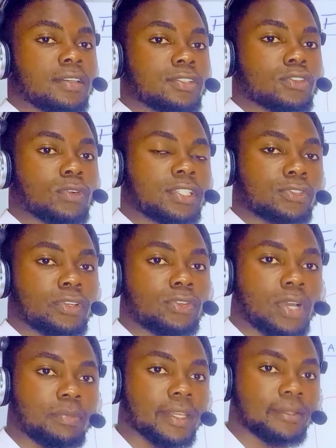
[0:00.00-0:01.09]
So what is going to
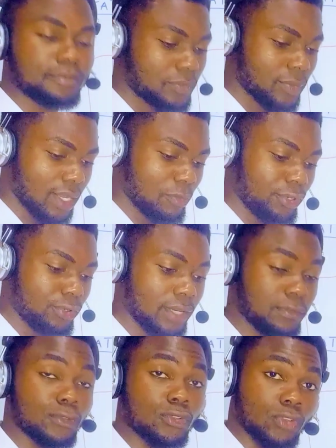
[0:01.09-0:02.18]
happen? I
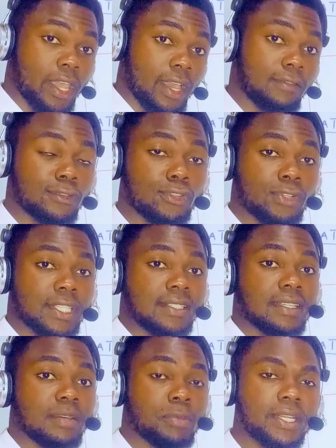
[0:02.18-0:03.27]
have two sources
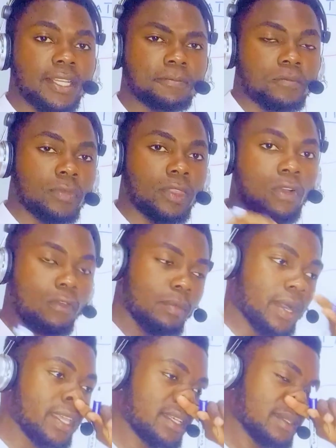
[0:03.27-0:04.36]
in the body of
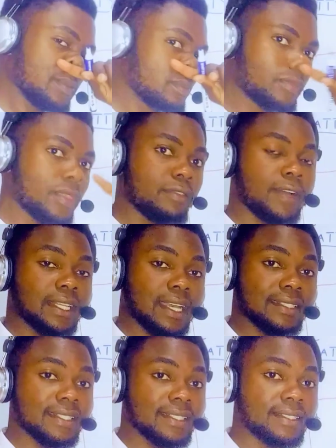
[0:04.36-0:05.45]
my fatty
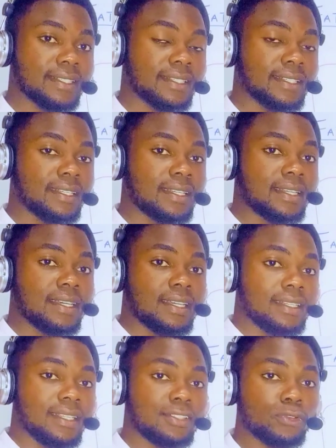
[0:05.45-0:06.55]
acids.
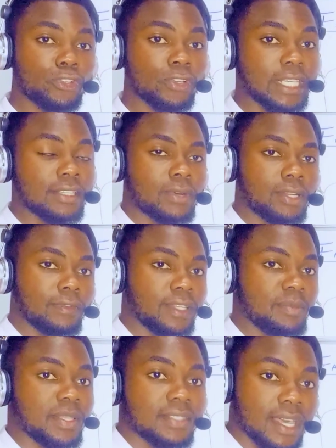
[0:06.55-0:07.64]
These two sources, one of them is